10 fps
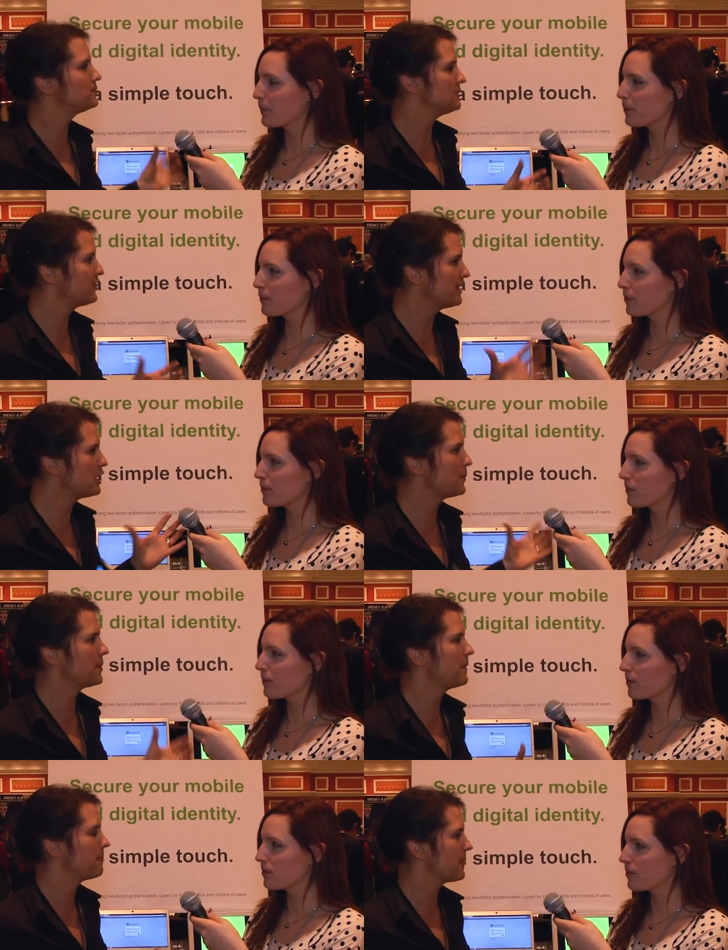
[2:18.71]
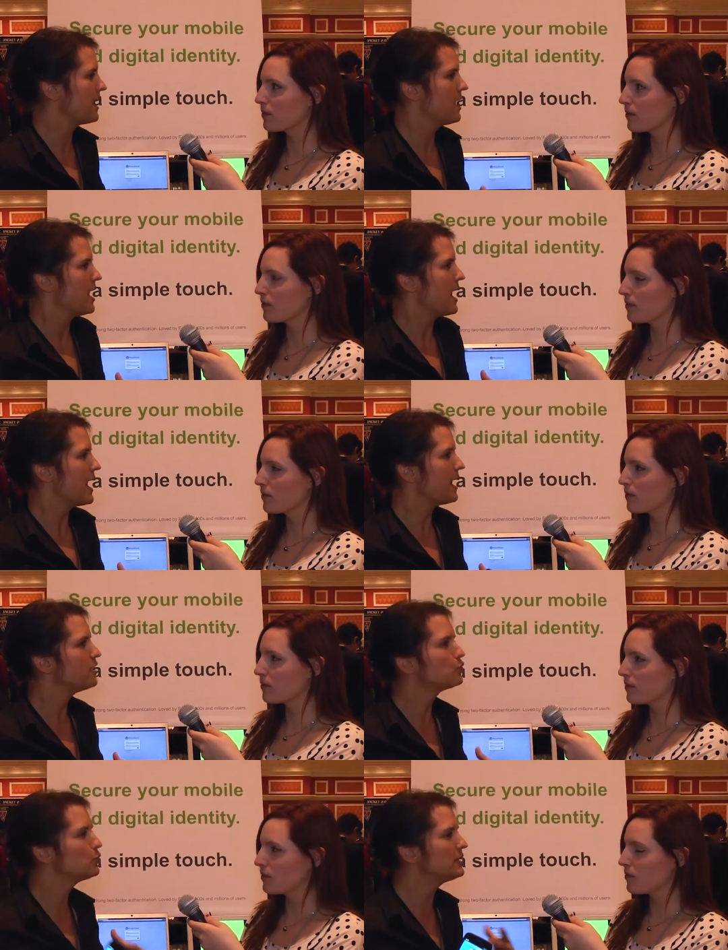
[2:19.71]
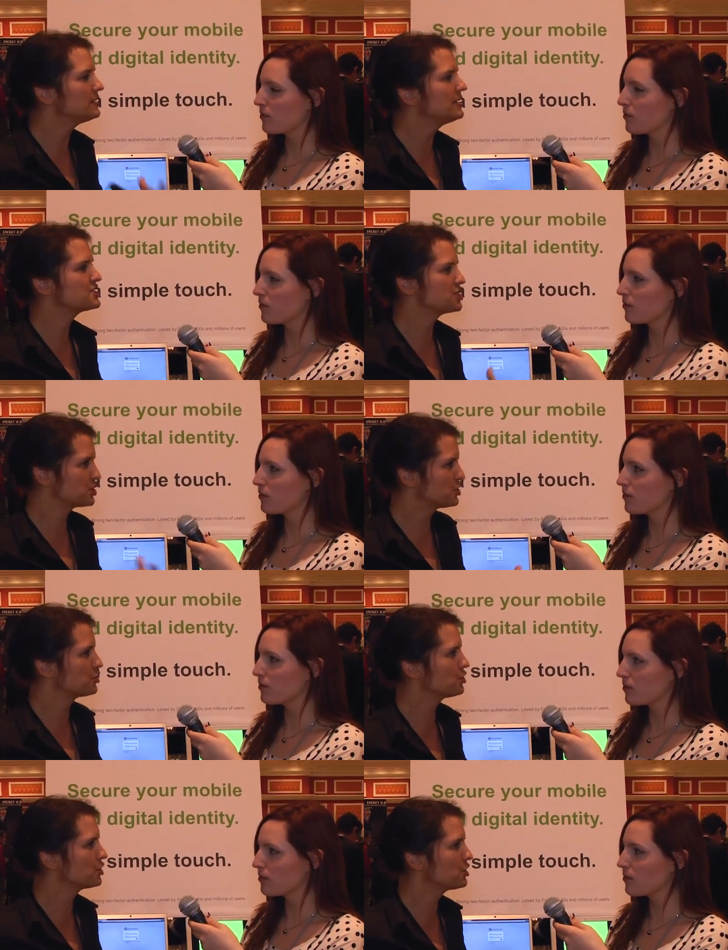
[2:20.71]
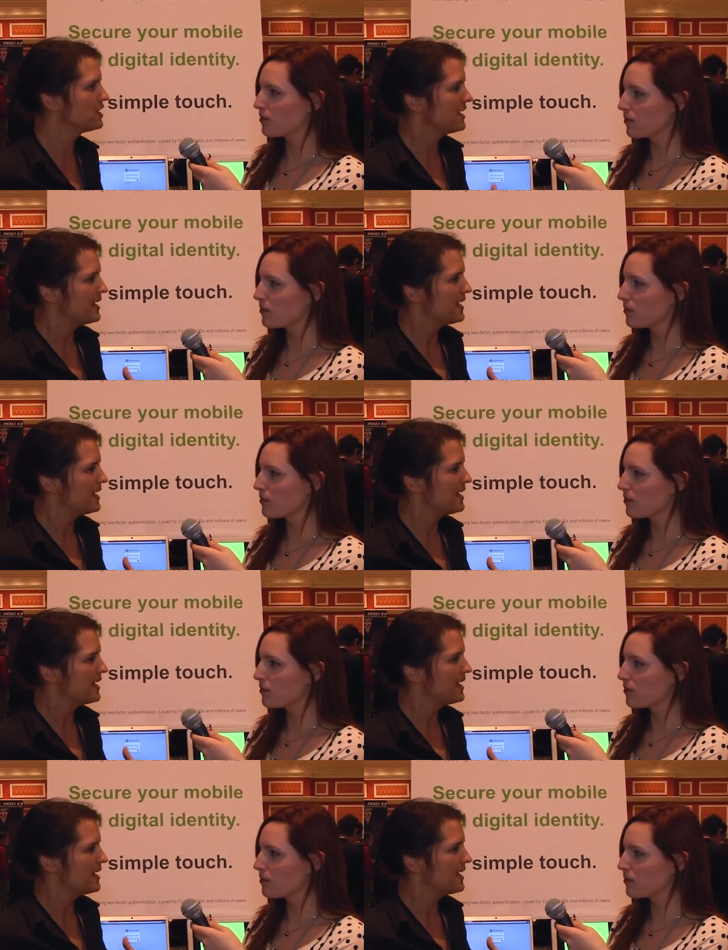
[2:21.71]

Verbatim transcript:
Speaker 1: develop a really secure